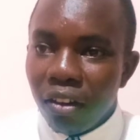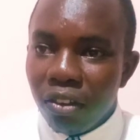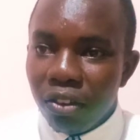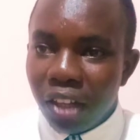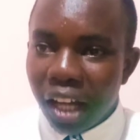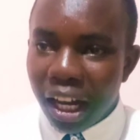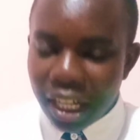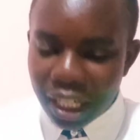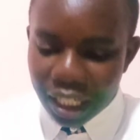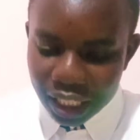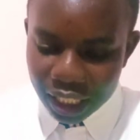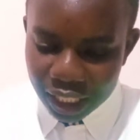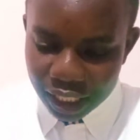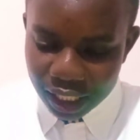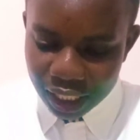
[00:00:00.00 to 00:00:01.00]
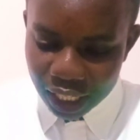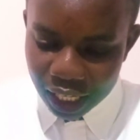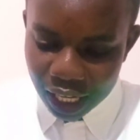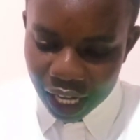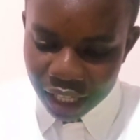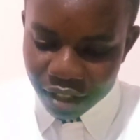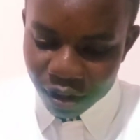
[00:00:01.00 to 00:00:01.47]
There is
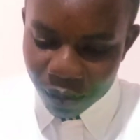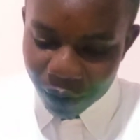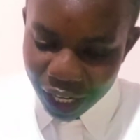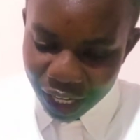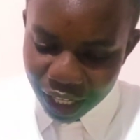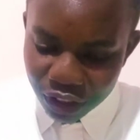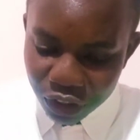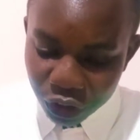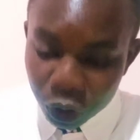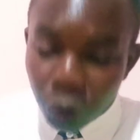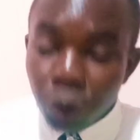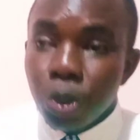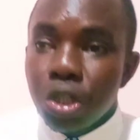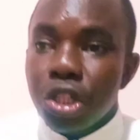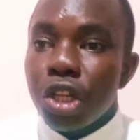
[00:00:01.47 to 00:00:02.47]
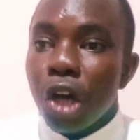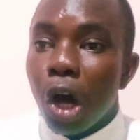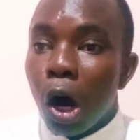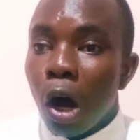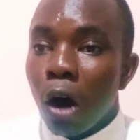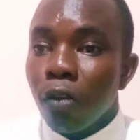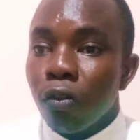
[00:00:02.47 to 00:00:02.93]
a tremendous use
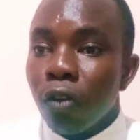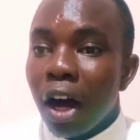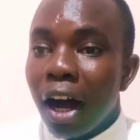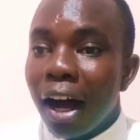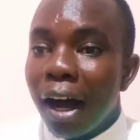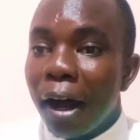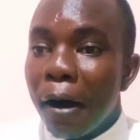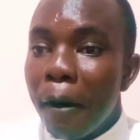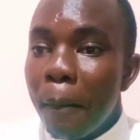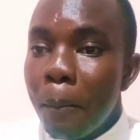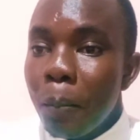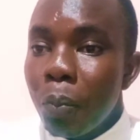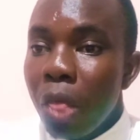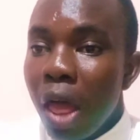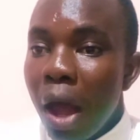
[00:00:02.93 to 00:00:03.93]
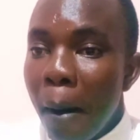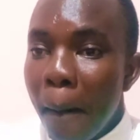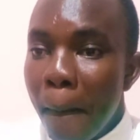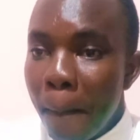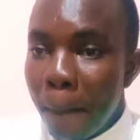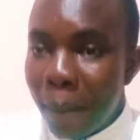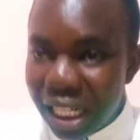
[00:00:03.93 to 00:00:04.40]
of uh,
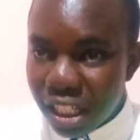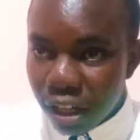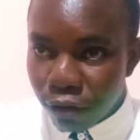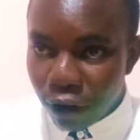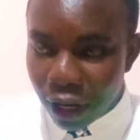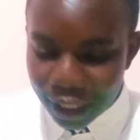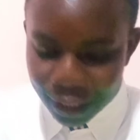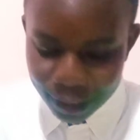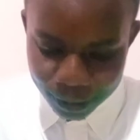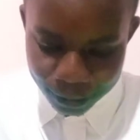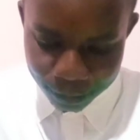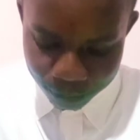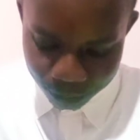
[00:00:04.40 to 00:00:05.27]
metaphors,